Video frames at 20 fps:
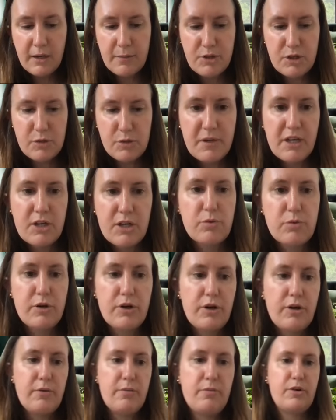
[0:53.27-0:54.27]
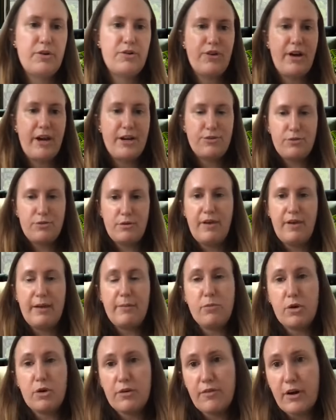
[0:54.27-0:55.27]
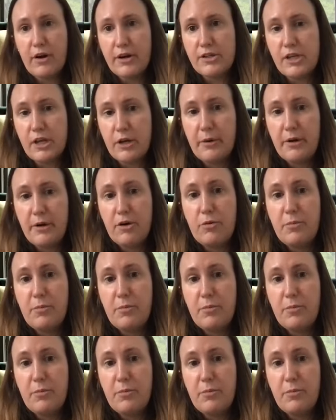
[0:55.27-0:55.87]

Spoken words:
Just because we're trying to invite more of our accelerator